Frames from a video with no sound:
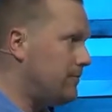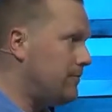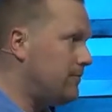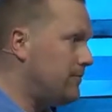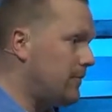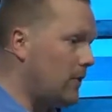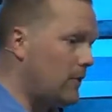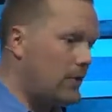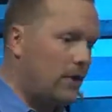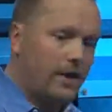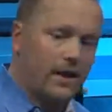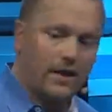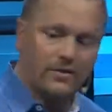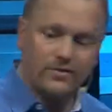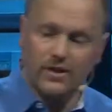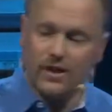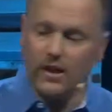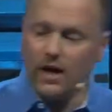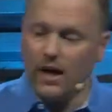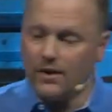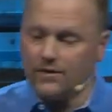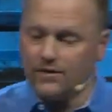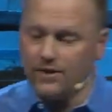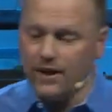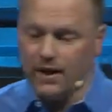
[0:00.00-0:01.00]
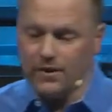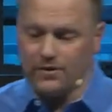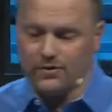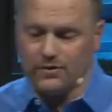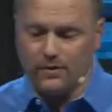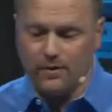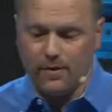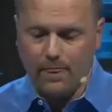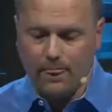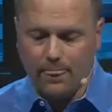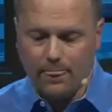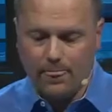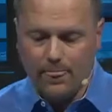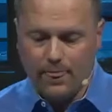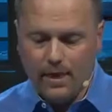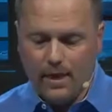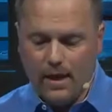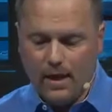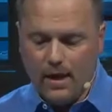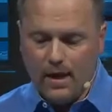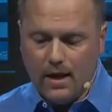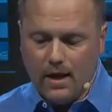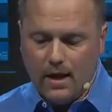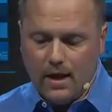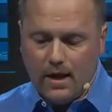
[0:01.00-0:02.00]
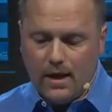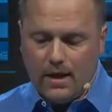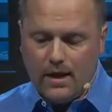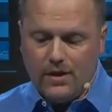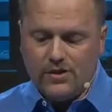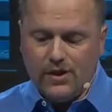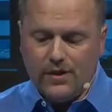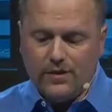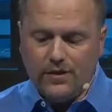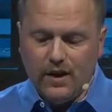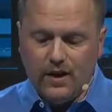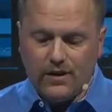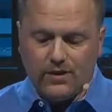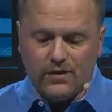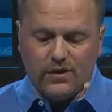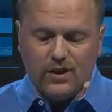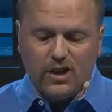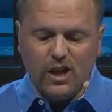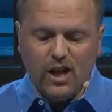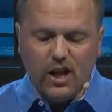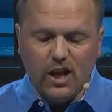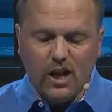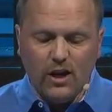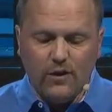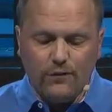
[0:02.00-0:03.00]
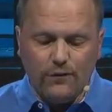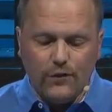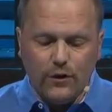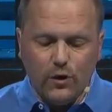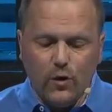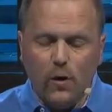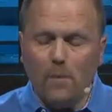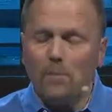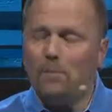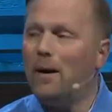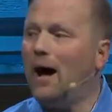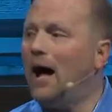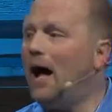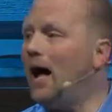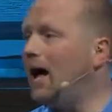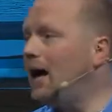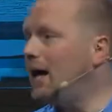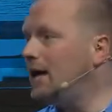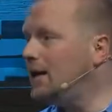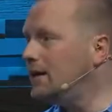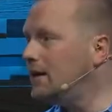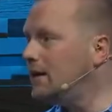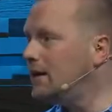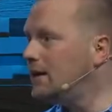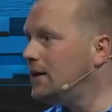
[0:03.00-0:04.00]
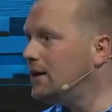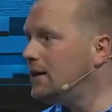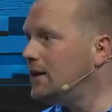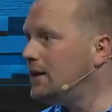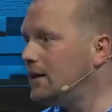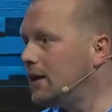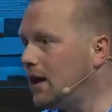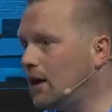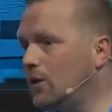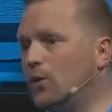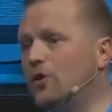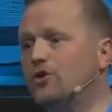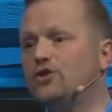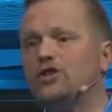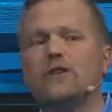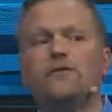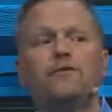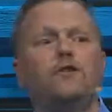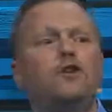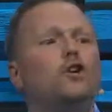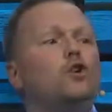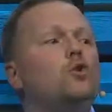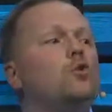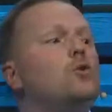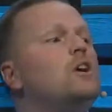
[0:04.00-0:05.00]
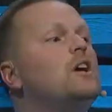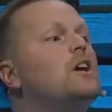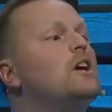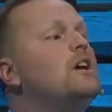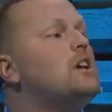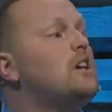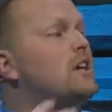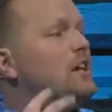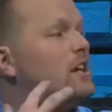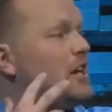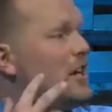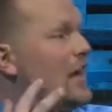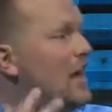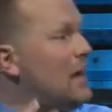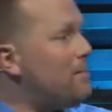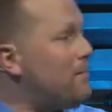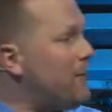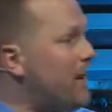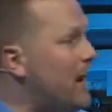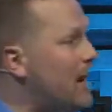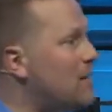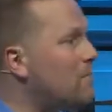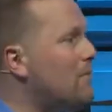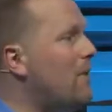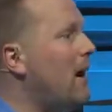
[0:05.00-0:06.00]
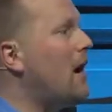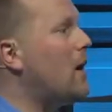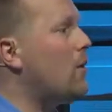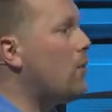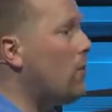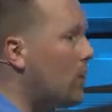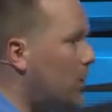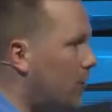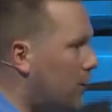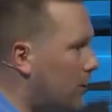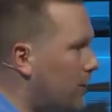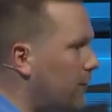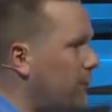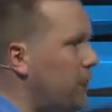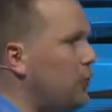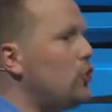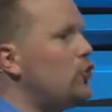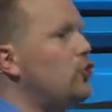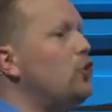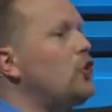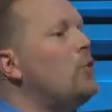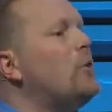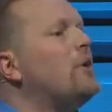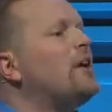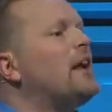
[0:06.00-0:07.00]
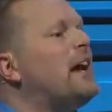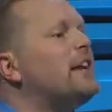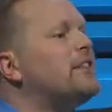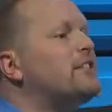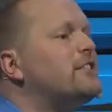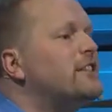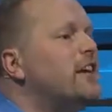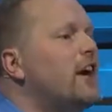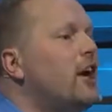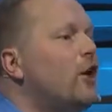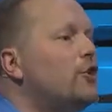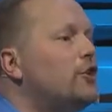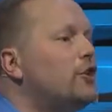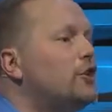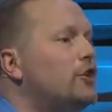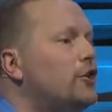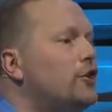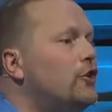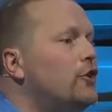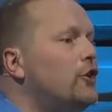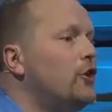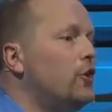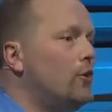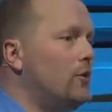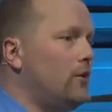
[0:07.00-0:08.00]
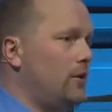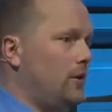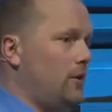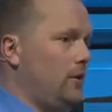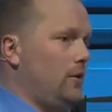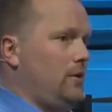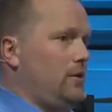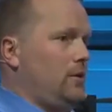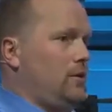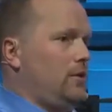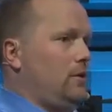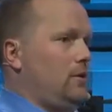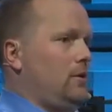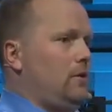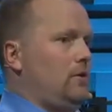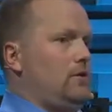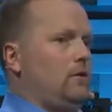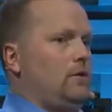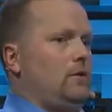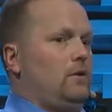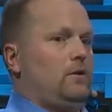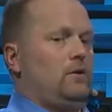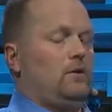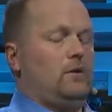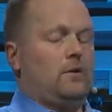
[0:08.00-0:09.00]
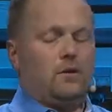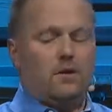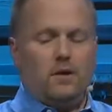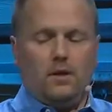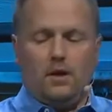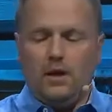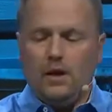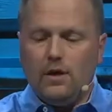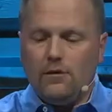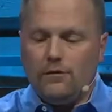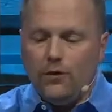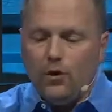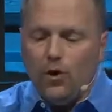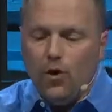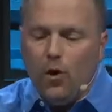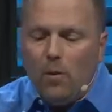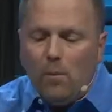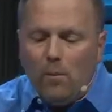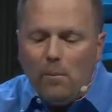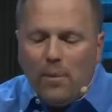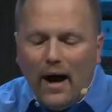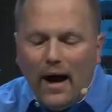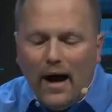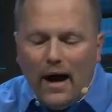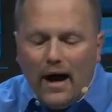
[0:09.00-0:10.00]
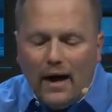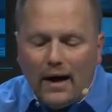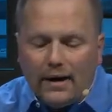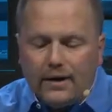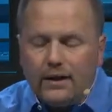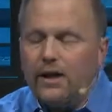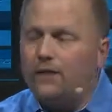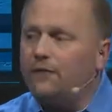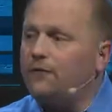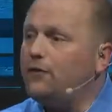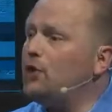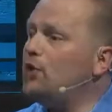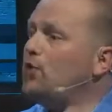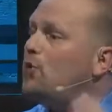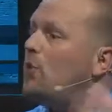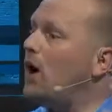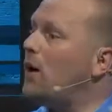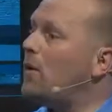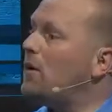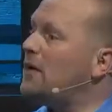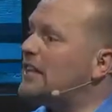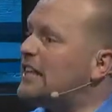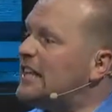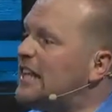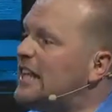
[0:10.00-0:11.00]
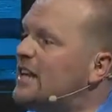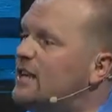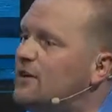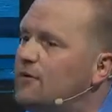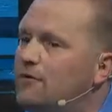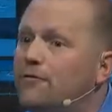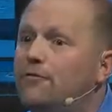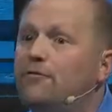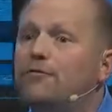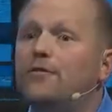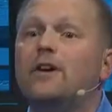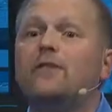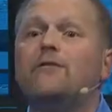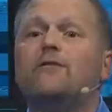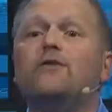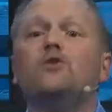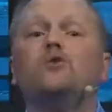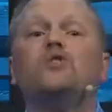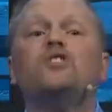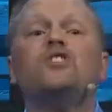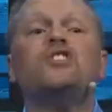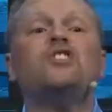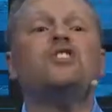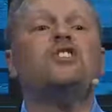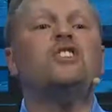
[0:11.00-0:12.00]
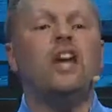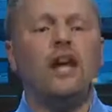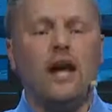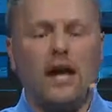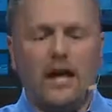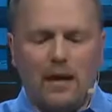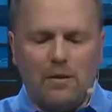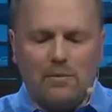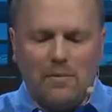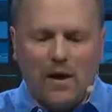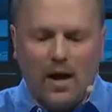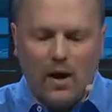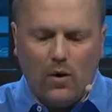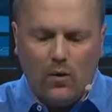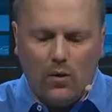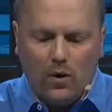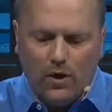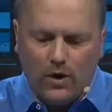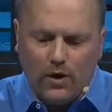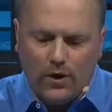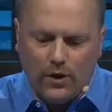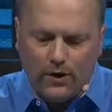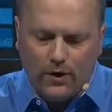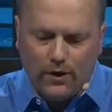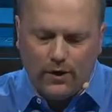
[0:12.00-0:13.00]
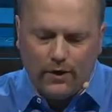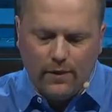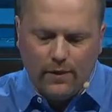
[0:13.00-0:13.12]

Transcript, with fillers: Okay, that's the context. He said this If you abide, in other words, if you keep in my word, if you do what I tell you to do, if you abide, if you uh, live, if you stay in my word,